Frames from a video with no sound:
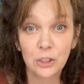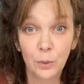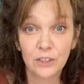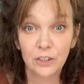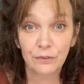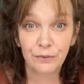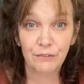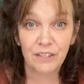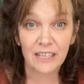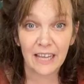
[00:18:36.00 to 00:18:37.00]
had
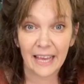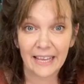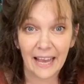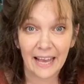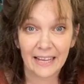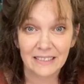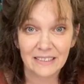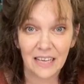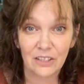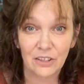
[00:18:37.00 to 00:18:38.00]
250 laying
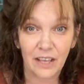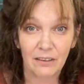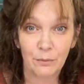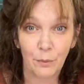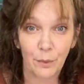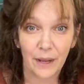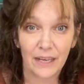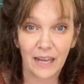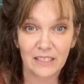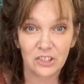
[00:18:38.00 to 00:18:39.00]
hens and you gave them
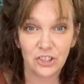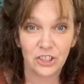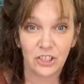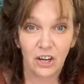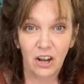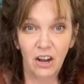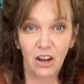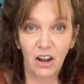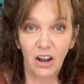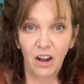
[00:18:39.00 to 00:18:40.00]
away last year.
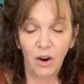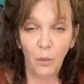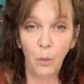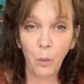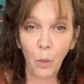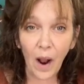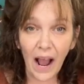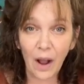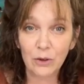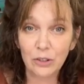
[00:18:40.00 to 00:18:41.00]

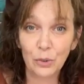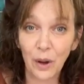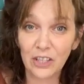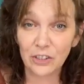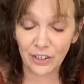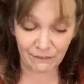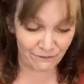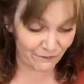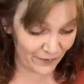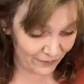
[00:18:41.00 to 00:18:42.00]
Wow,
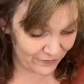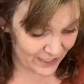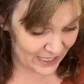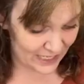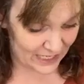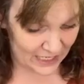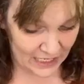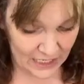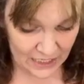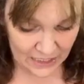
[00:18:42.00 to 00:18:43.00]
250.
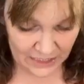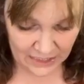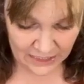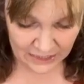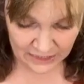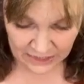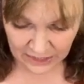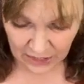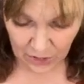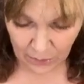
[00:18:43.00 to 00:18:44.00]

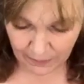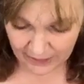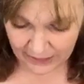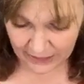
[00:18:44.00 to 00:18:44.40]
Oh